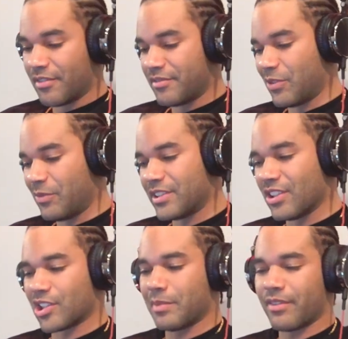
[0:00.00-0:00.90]
You know, we
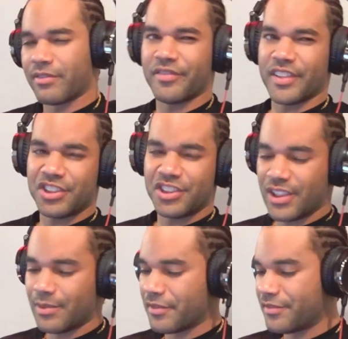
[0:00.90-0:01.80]
talked about revenge
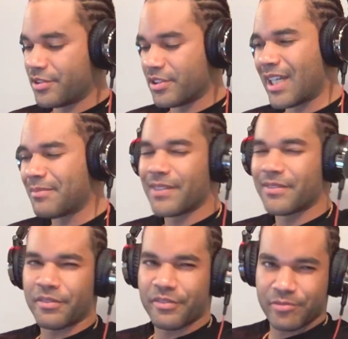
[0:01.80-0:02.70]
cheating before. I'm
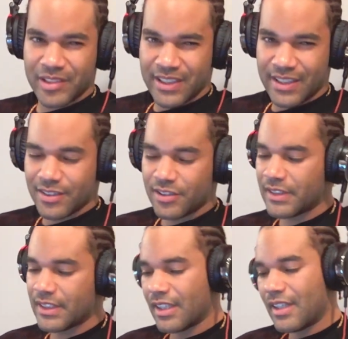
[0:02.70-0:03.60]
never really into
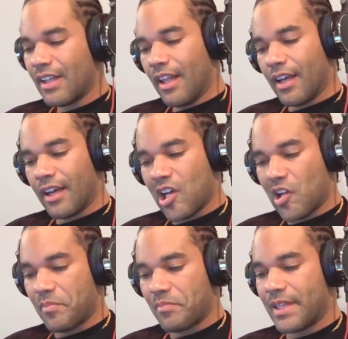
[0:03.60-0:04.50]
it.
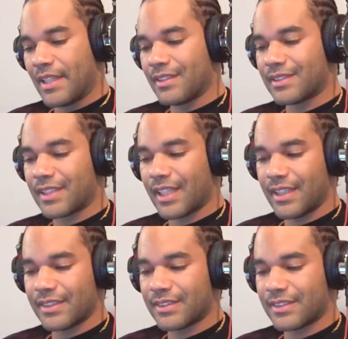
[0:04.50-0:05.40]
In this
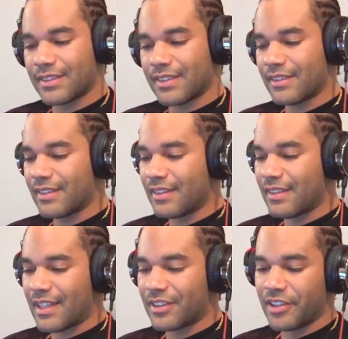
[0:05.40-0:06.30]
case,
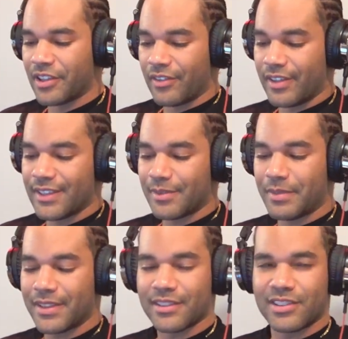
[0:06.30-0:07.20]
I don't know. It is a
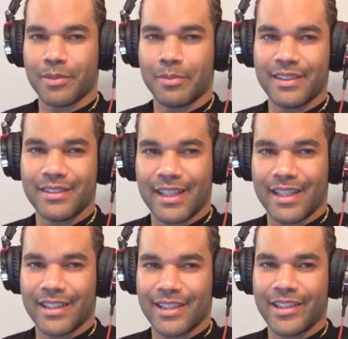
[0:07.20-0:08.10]
bit disturbing
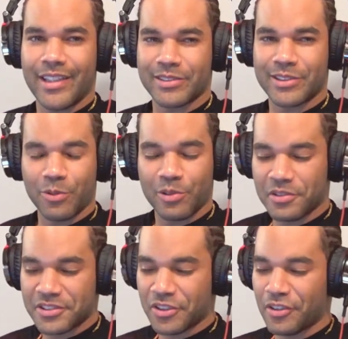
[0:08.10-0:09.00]
that it was so
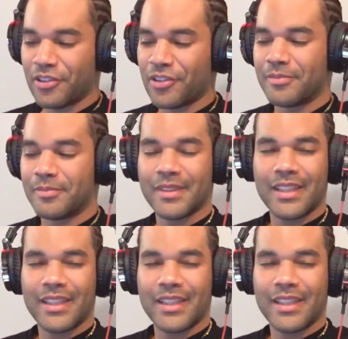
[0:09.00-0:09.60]
close to home.